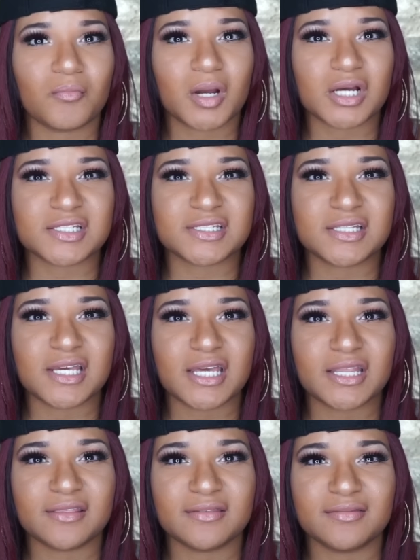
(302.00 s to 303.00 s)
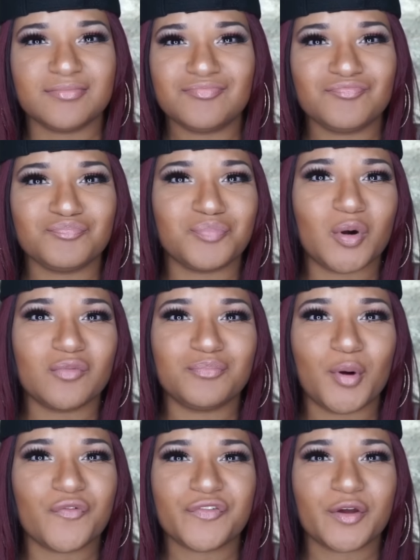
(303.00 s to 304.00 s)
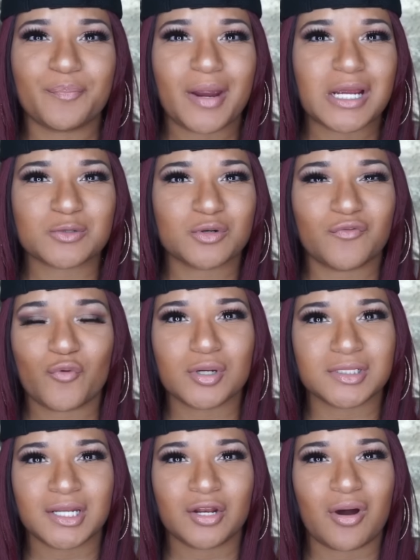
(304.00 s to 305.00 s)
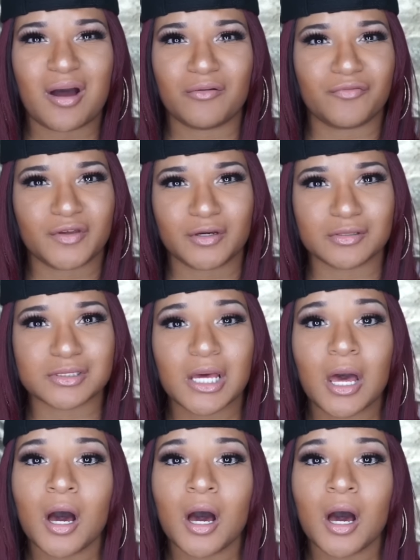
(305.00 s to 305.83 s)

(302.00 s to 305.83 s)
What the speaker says: because both of their parents were divorced and they know how it feels.